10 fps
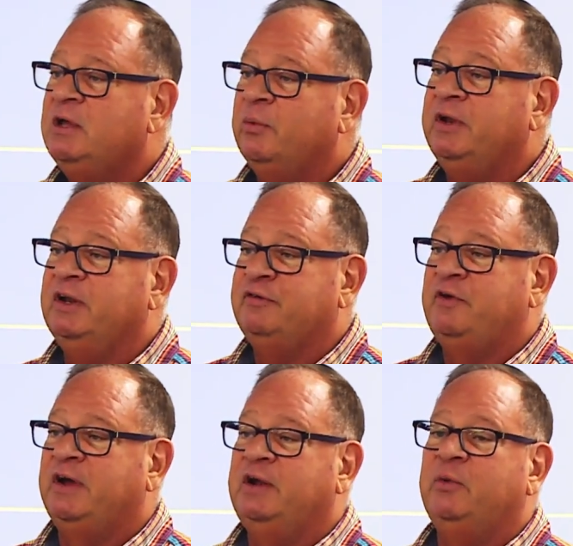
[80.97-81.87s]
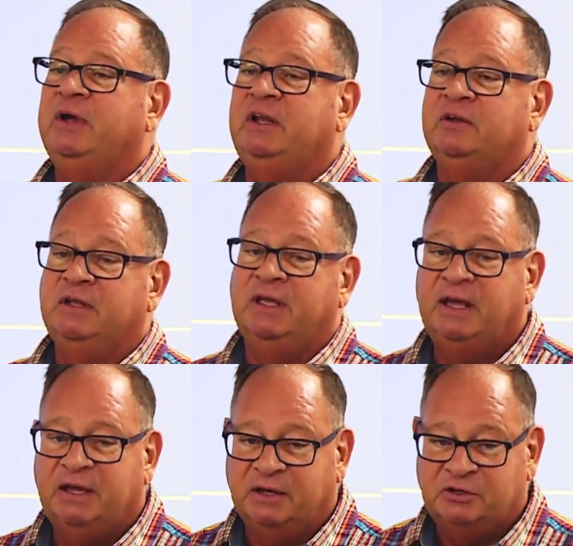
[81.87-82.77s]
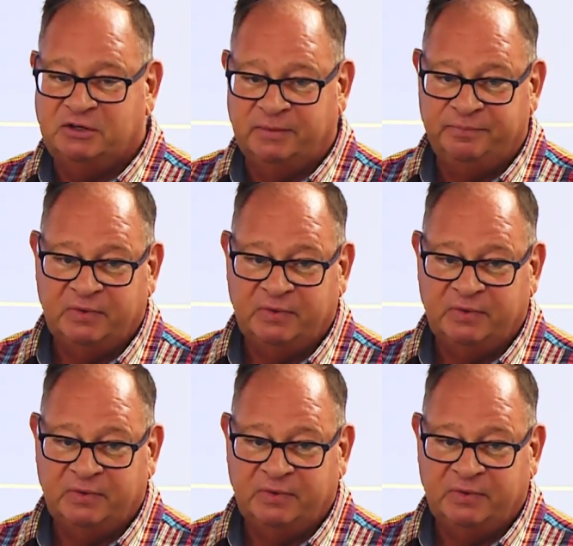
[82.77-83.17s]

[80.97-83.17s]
we need to find a way to engage